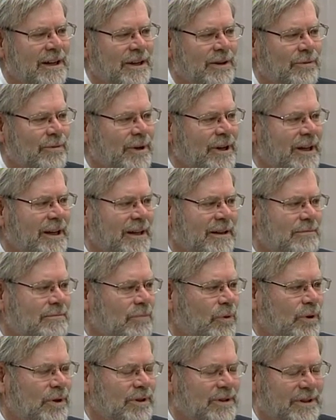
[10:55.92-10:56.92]
we had
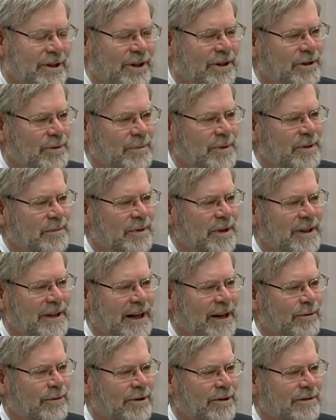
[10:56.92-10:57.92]
more than 100 people an
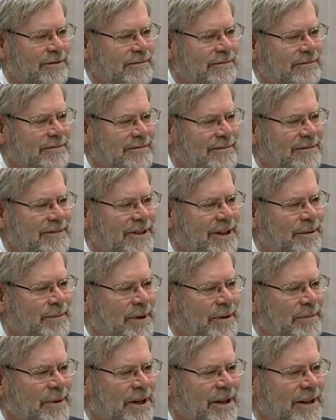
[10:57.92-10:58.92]
hour
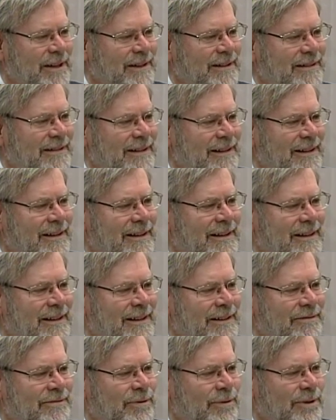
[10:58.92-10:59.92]
coming by
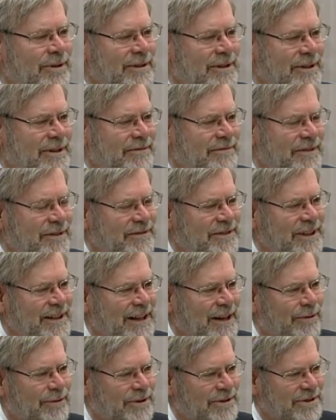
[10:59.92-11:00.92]
for the 15
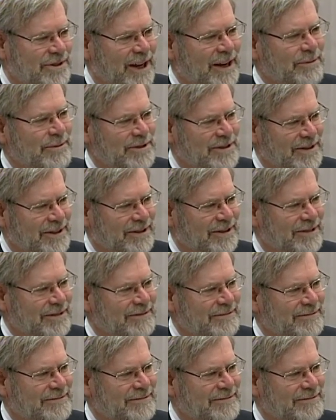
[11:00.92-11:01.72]
hours I was there.